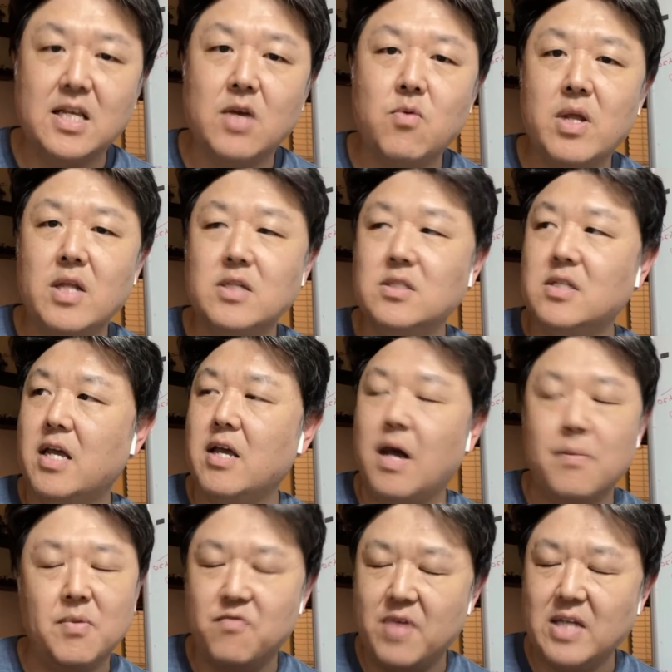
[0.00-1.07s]
real estate,
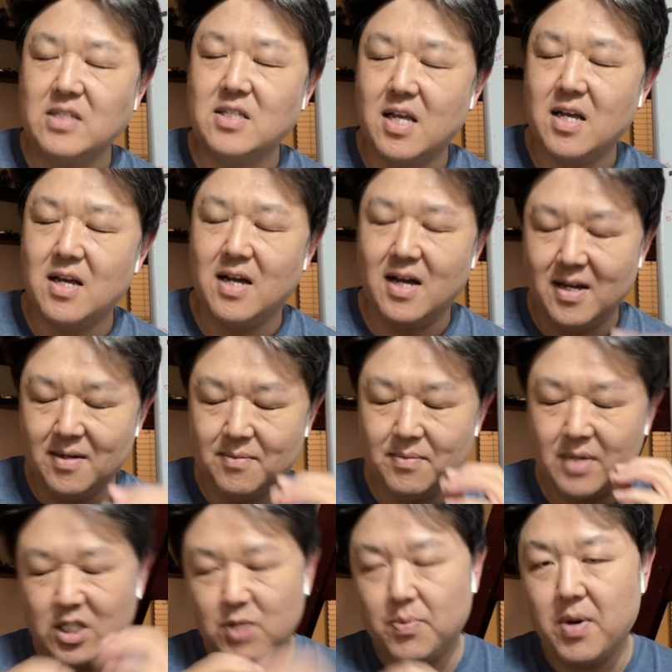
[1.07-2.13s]
investing
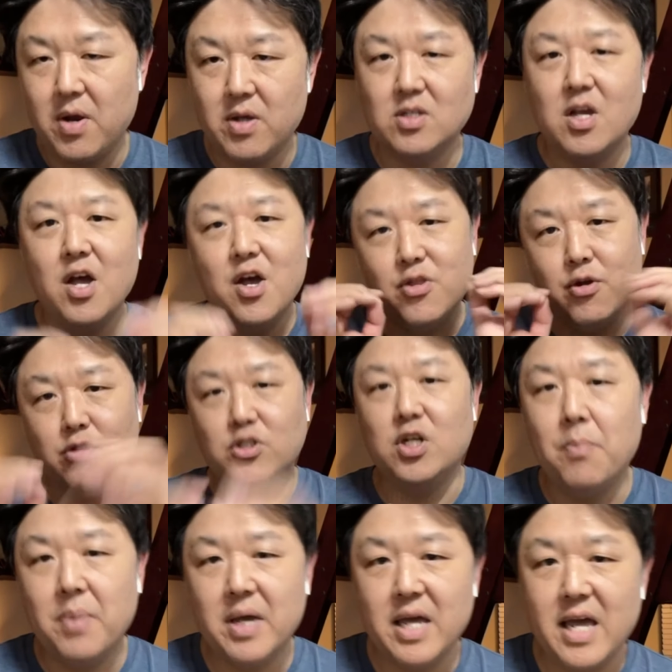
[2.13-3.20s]
experience, they're
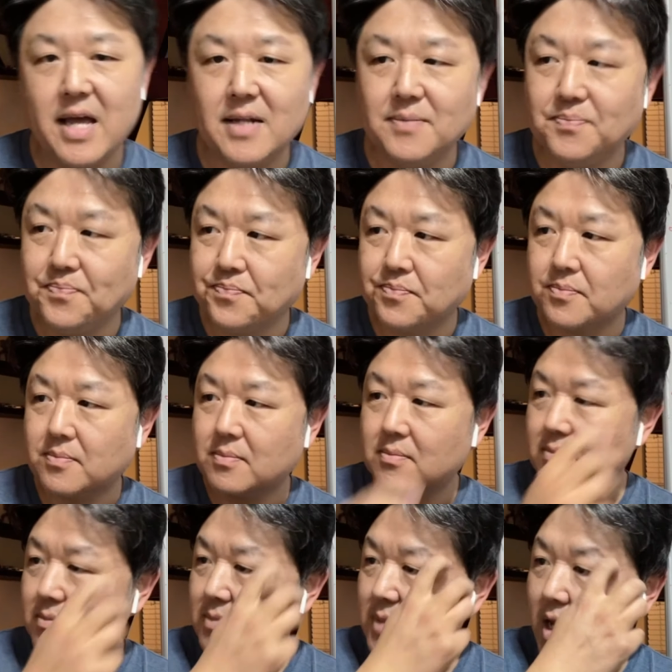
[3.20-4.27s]
jumping in
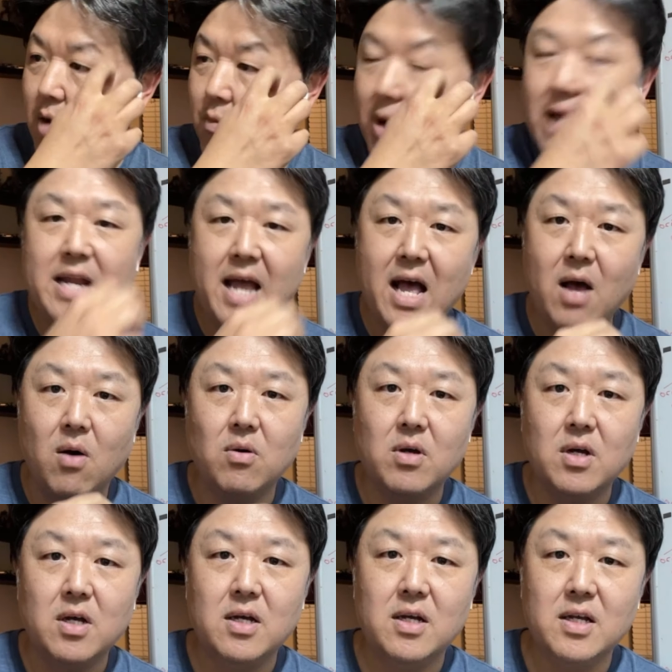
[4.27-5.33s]
right now,
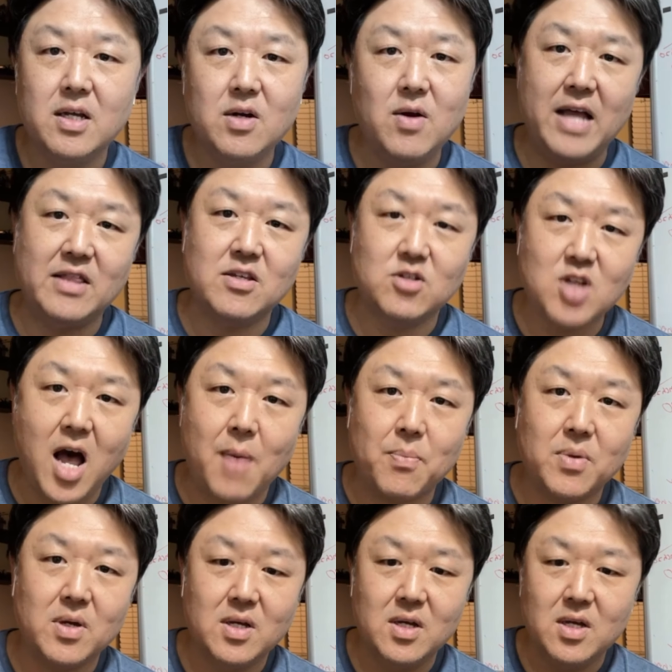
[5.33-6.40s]
at the top.
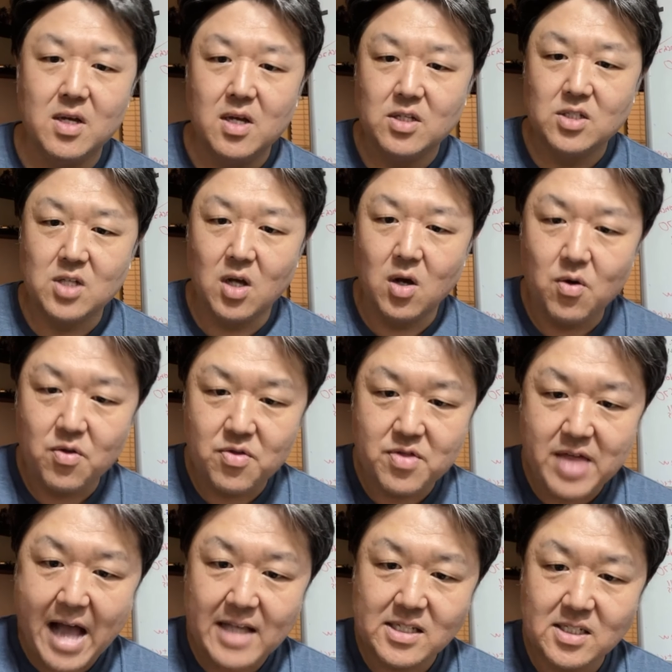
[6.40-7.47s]
So
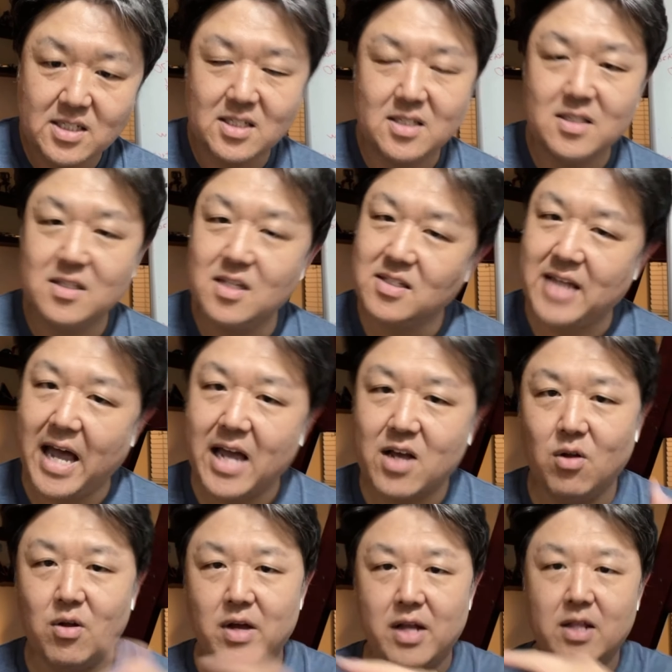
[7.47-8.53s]
that's the
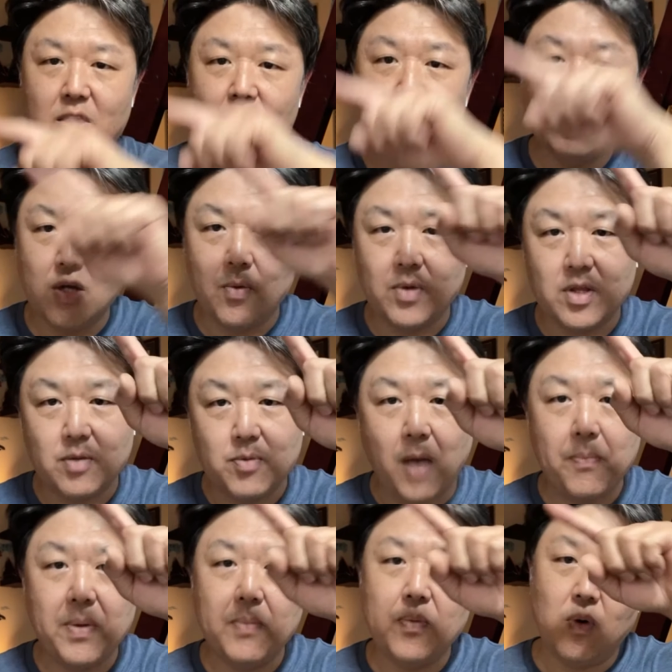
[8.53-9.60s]
cycle. And usually when the top
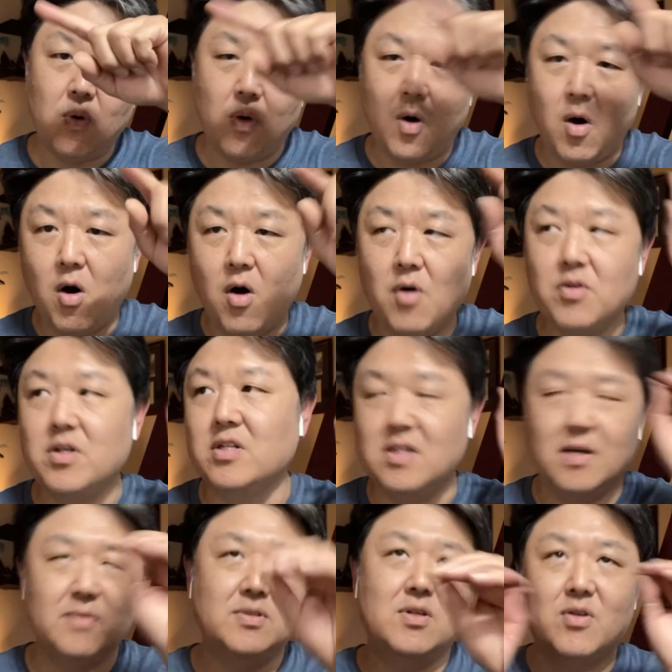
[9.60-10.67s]
people,
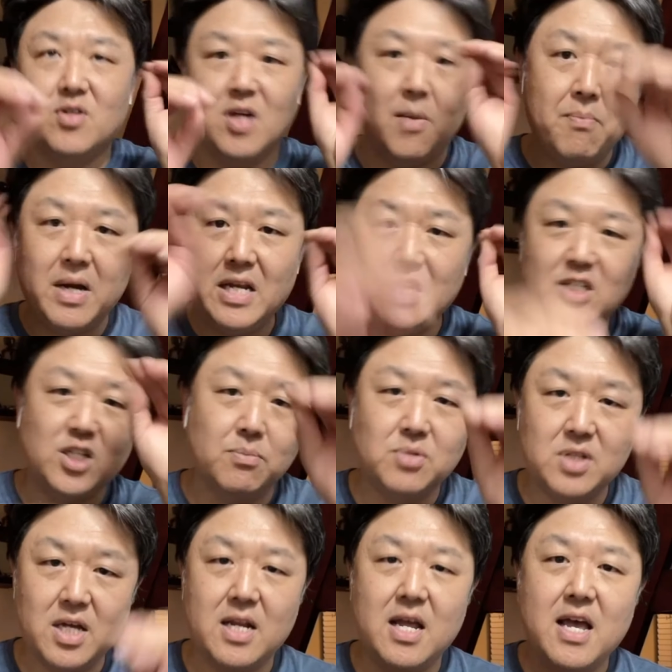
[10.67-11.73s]
dumb money jumps
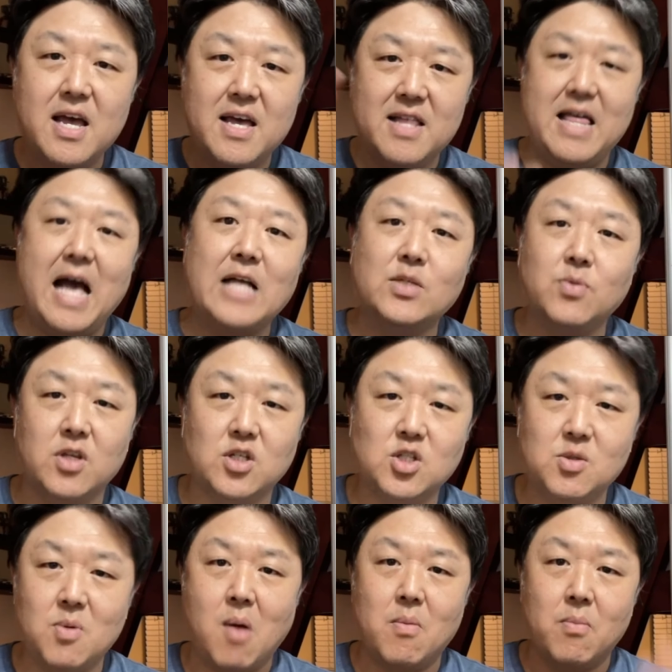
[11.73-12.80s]
in, that's when the
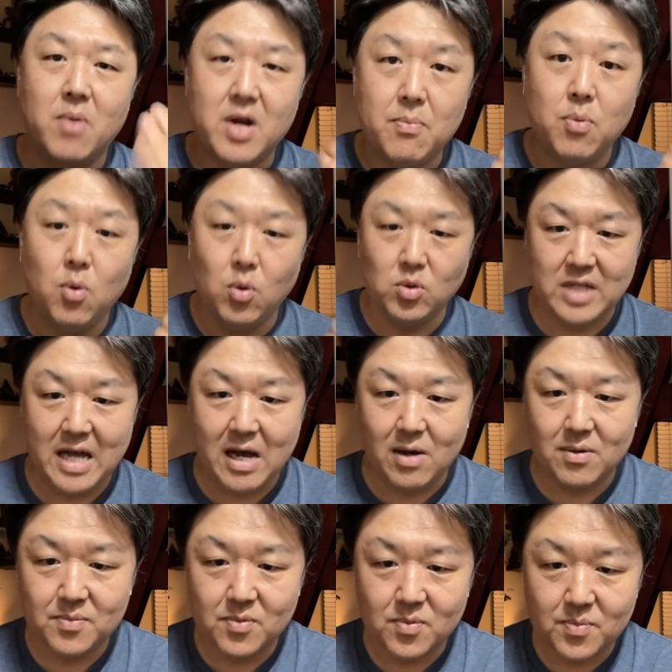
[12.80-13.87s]
smart money pulls out.
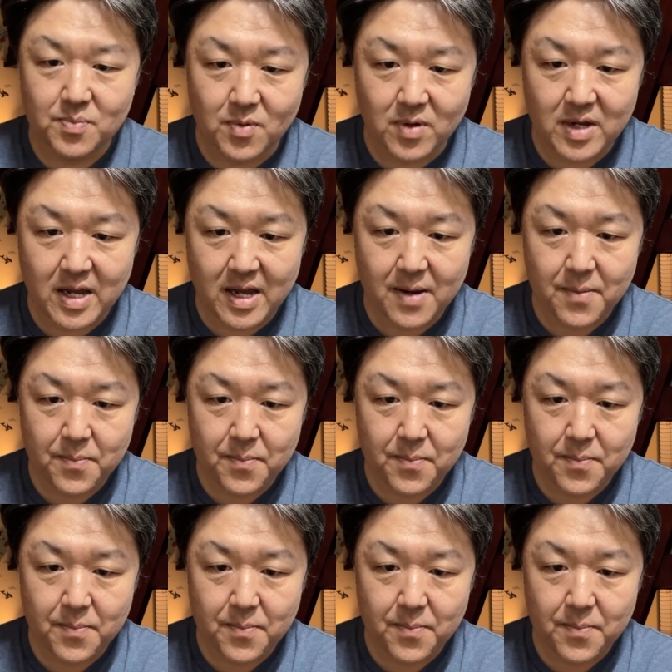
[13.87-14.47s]
Okay,